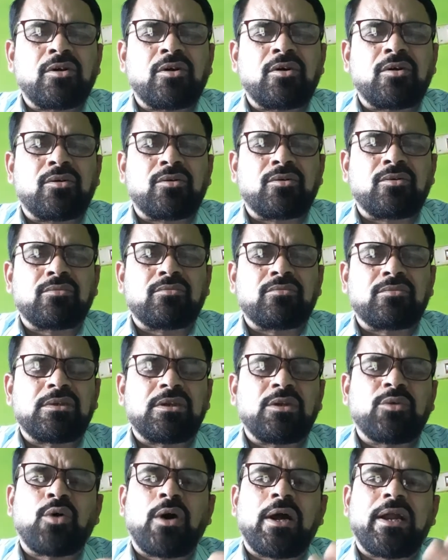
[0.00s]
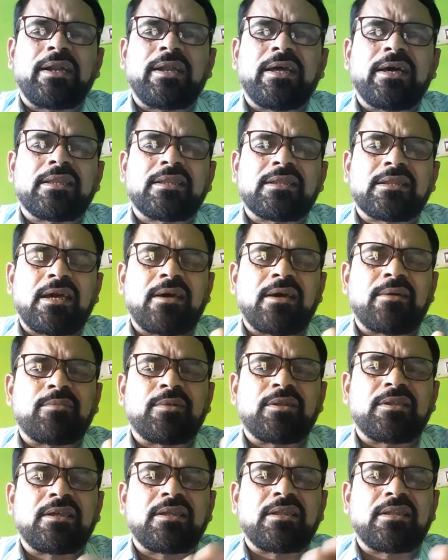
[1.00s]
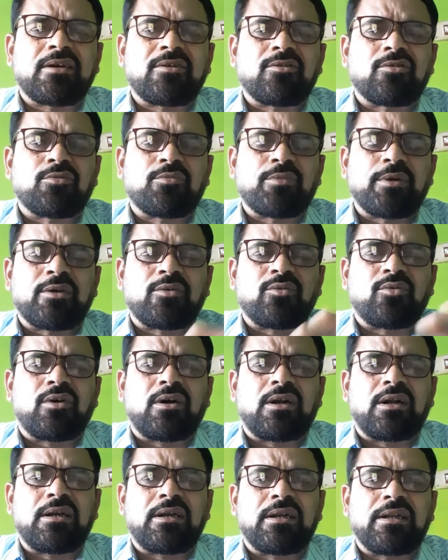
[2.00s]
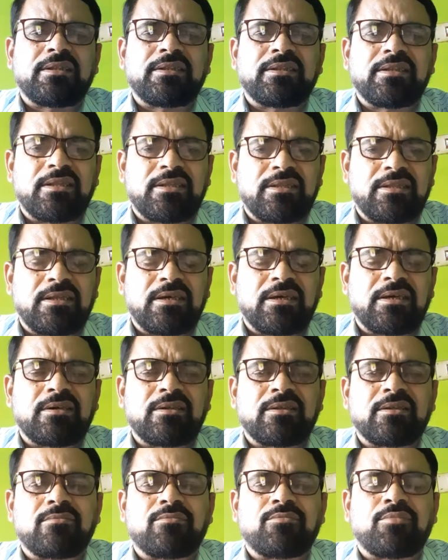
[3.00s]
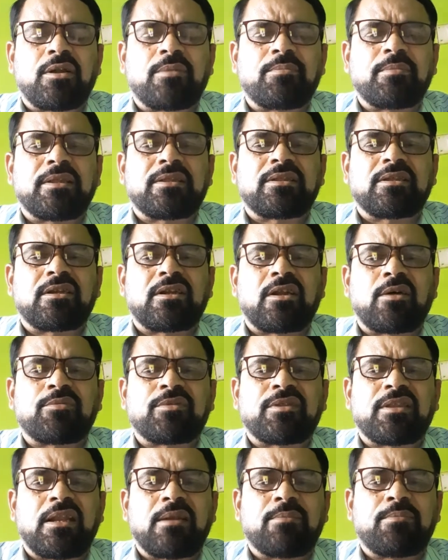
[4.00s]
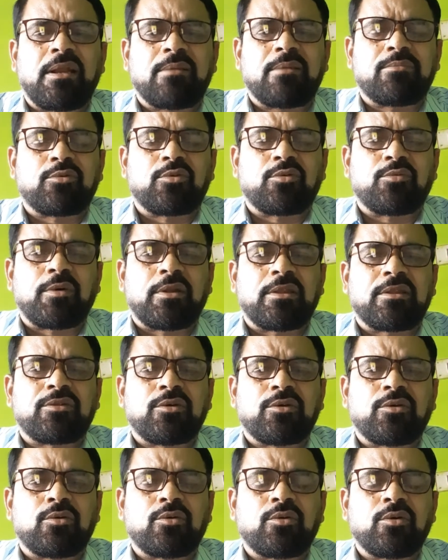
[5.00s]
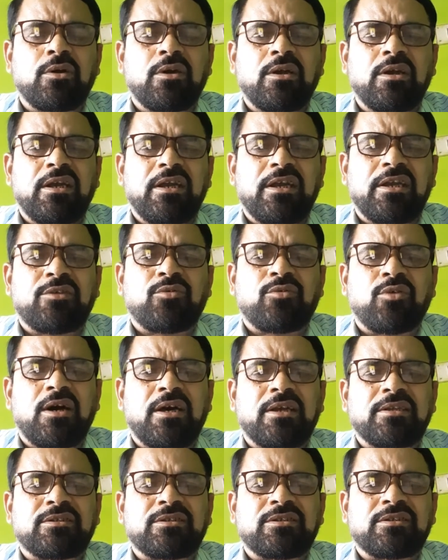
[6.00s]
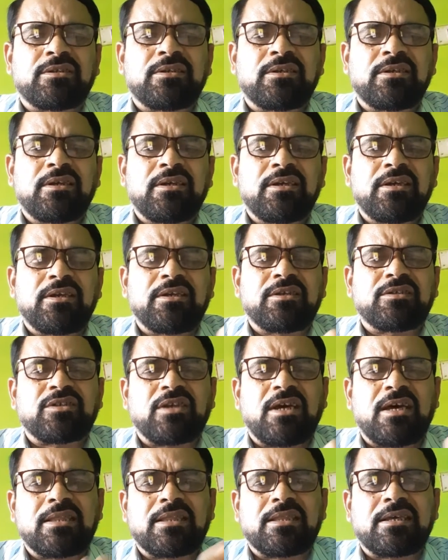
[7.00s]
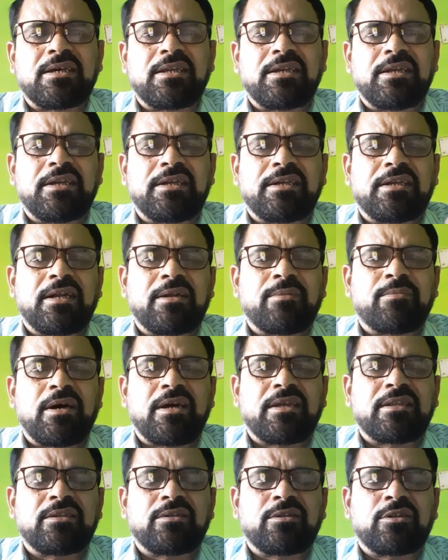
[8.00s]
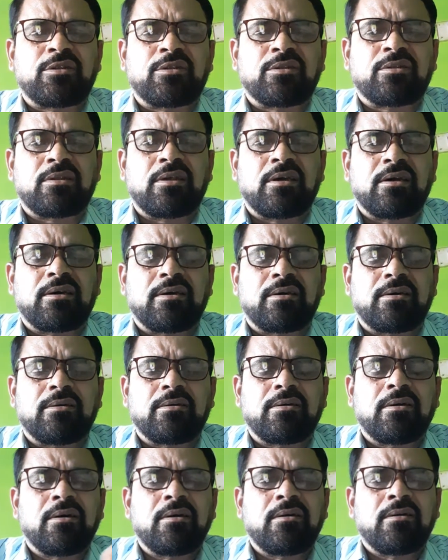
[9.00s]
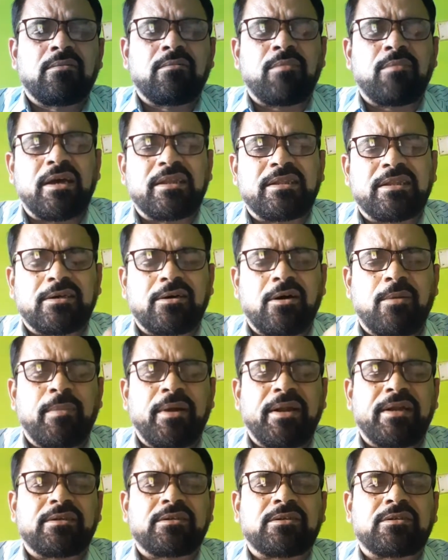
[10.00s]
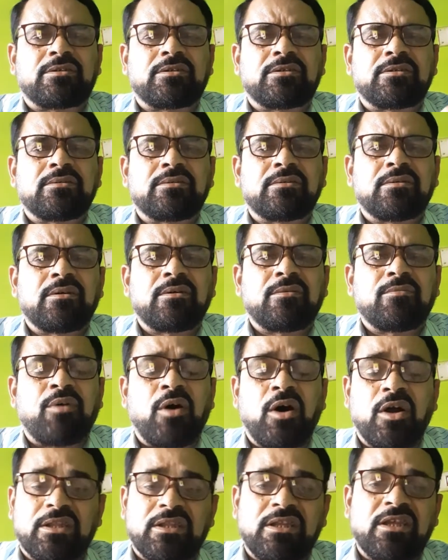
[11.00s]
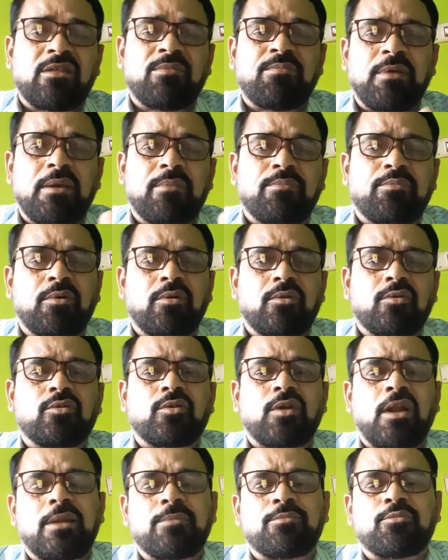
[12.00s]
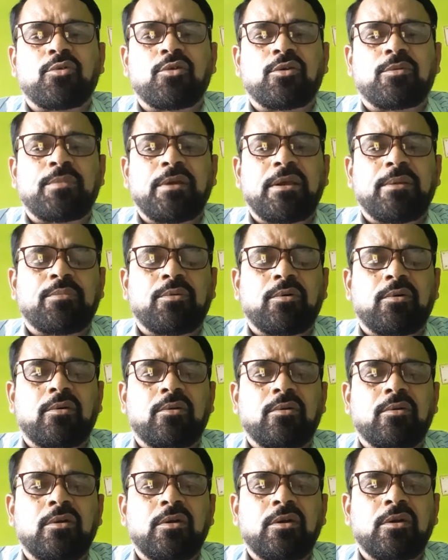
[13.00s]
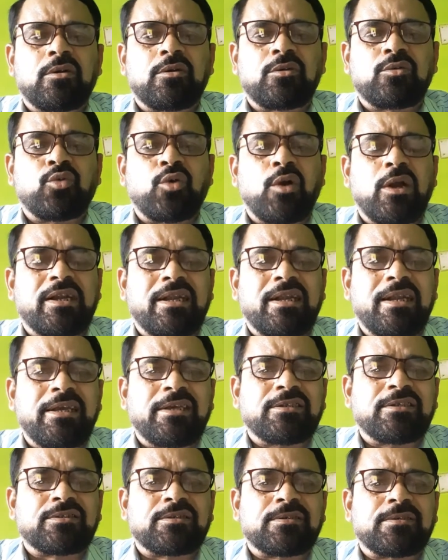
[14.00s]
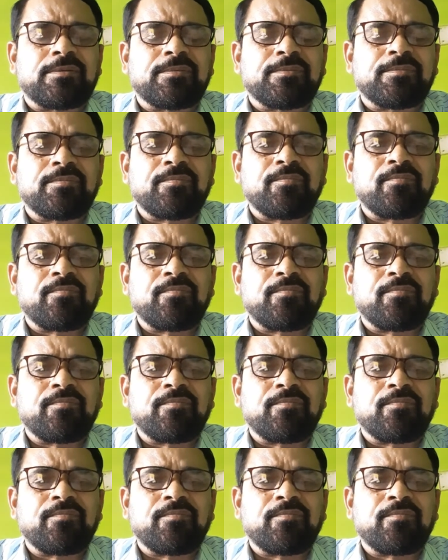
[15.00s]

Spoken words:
So new ideas came in this economic world, in this formation of self-help group also. It was a chance created by this, by the government for these people, rural poor people, to at least